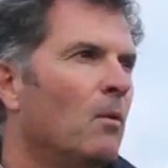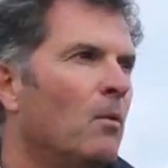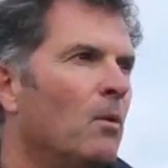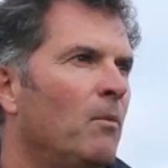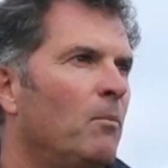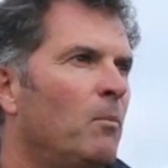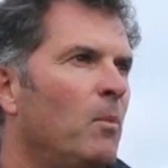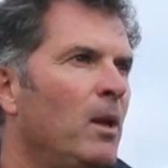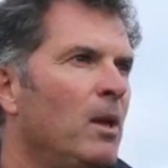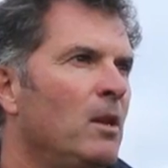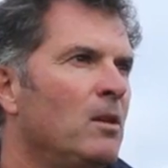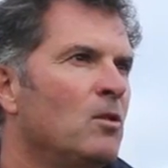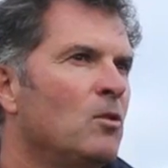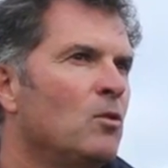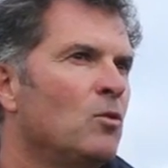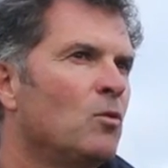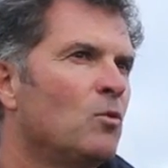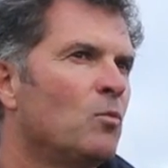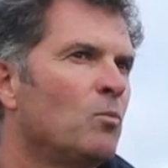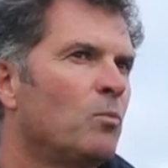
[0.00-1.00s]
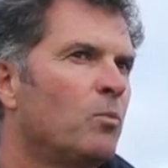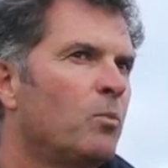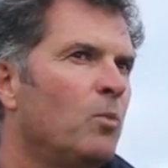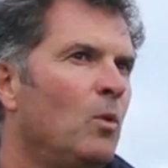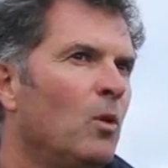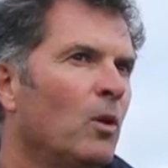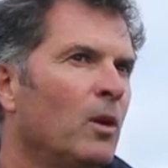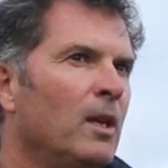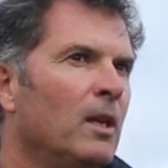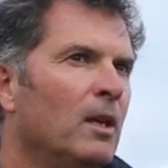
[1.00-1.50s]
We've been
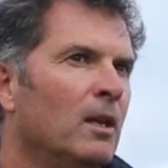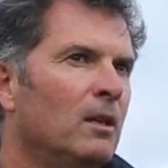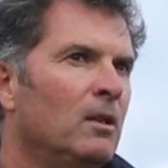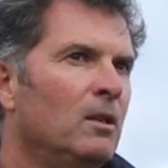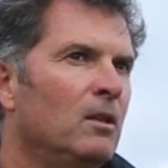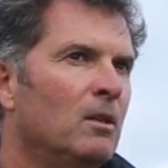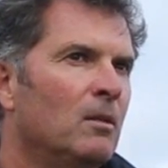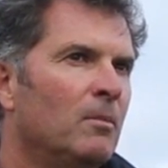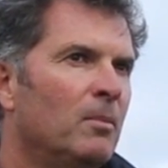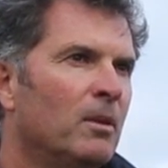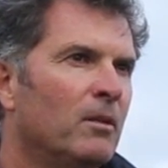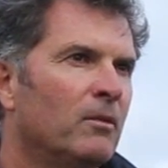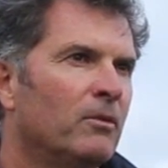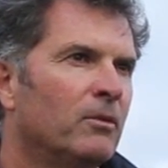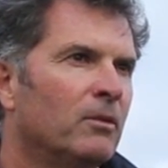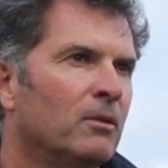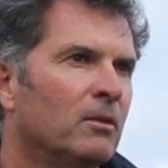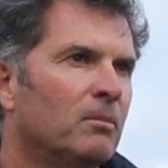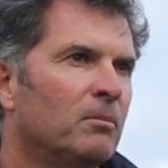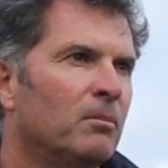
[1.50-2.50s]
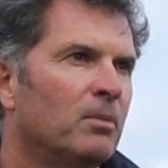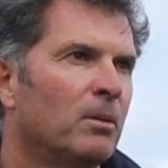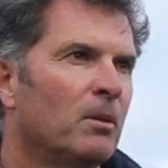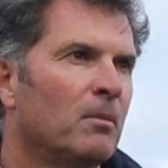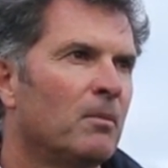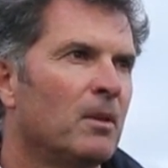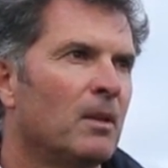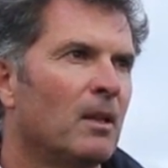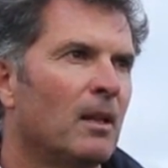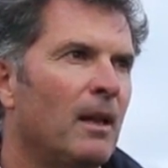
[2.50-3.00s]
looking at Eutypa for
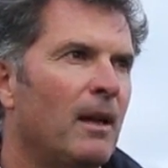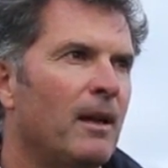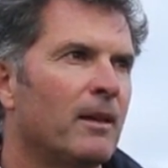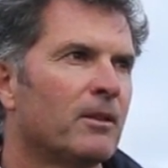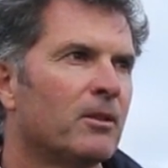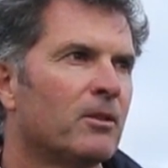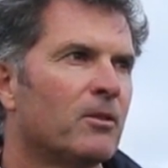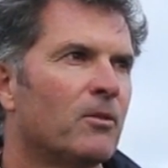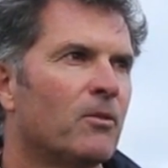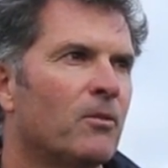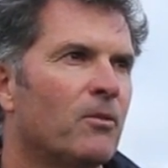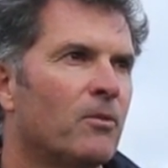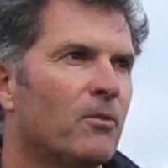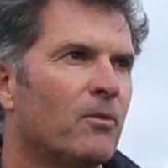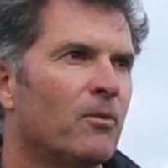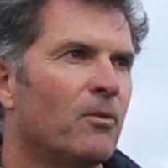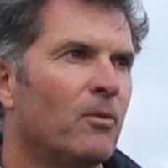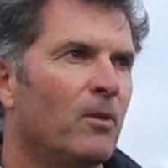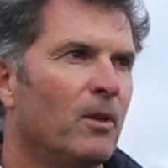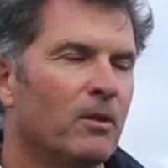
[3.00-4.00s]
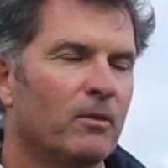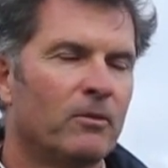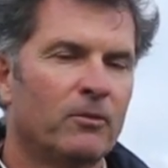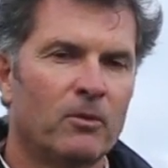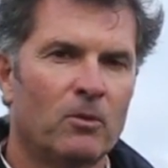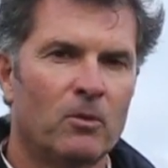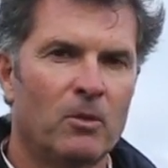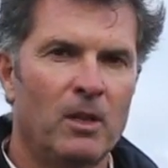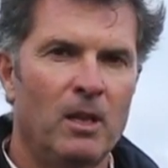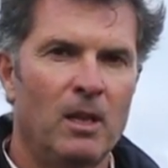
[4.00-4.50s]
probably the last 3 or
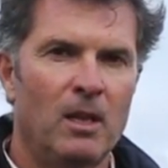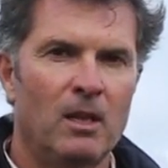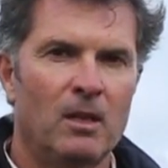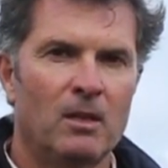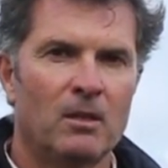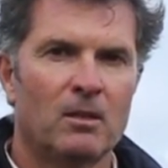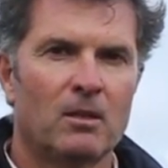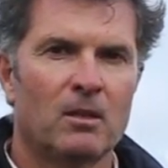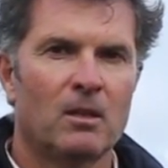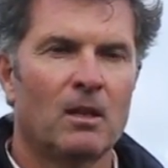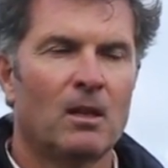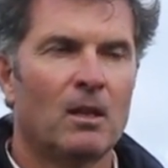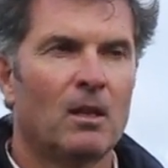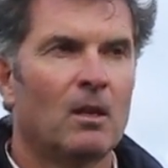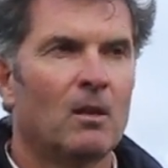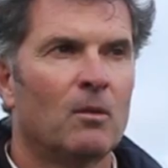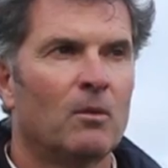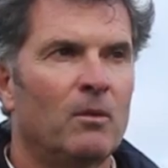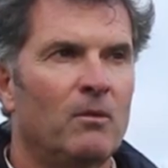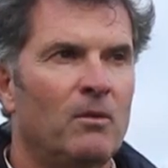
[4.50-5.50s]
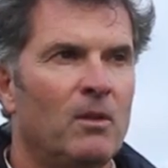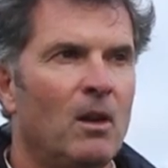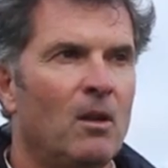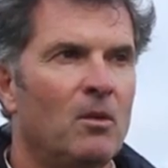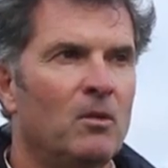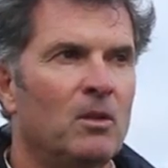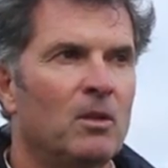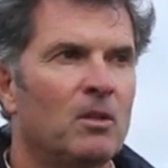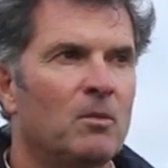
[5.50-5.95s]
4 years. We've known